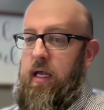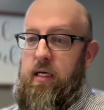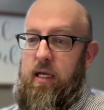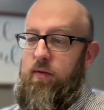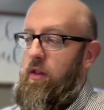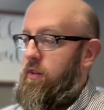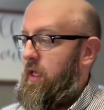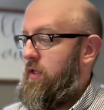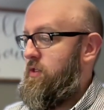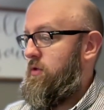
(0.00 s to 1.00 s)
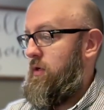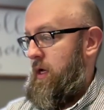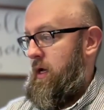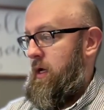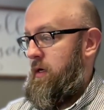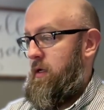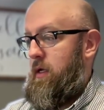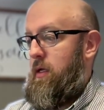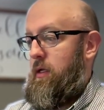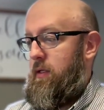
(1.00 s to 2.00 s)
and giving thanks to God
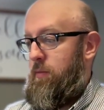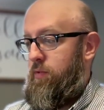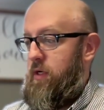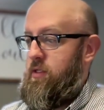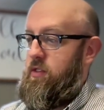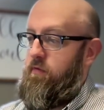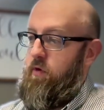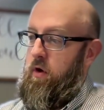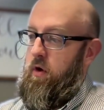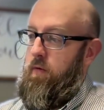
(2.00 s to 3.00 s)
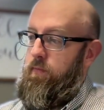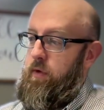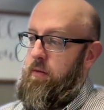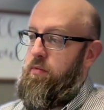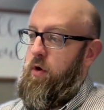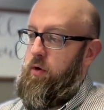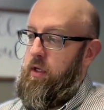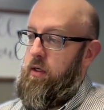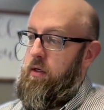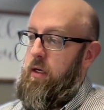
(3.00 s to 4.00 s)
in the presence of all, he broke
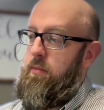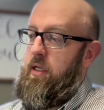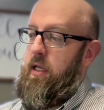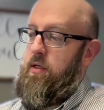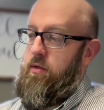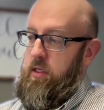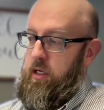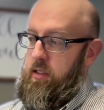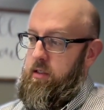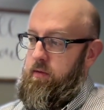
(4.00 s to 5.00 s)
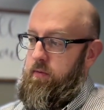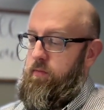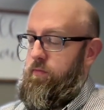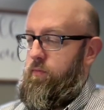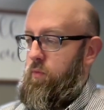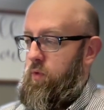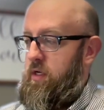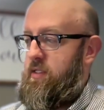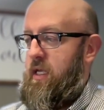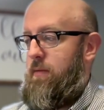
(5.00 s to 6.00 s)
it and began to eat. What
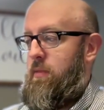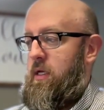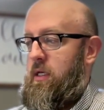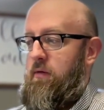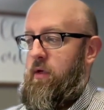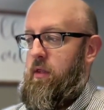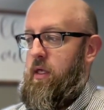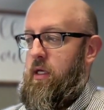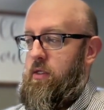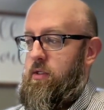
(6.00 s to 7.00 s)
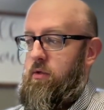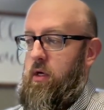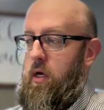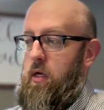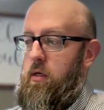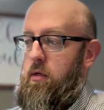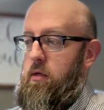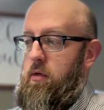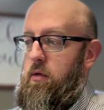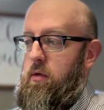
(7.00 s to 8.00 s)
does that mean, giving thanks to God?
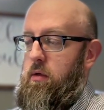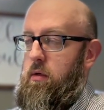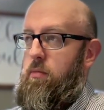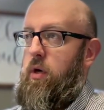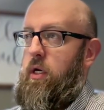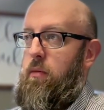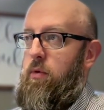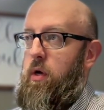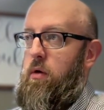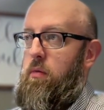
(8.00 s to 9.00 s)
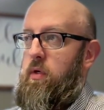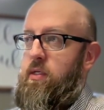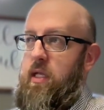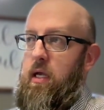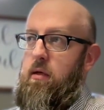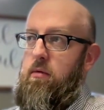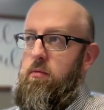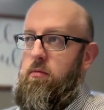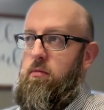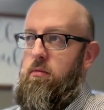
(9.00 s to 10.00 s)
Breaking bread. What is that?
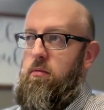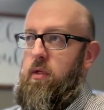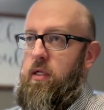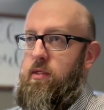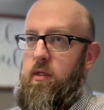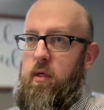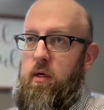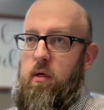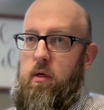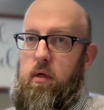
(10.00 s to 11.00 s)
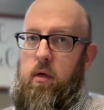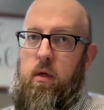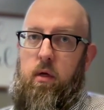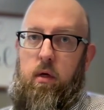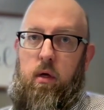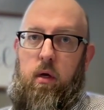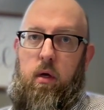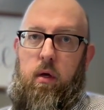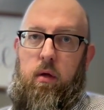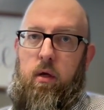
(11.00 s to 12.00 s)
That's the
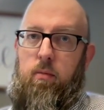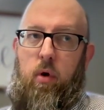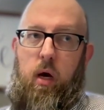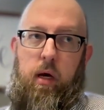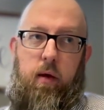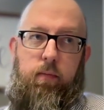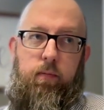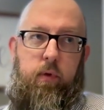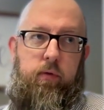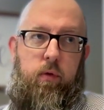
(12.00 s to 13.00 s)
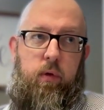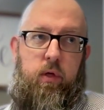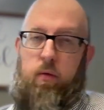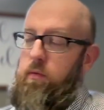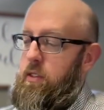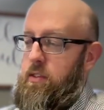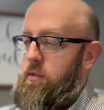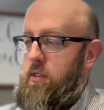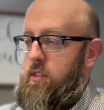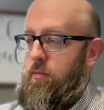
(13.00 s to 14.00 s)
the bracha. That's what we do. That's
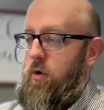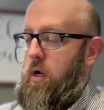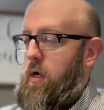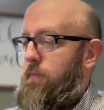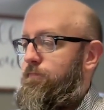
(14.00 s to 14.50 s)
that's the bracha.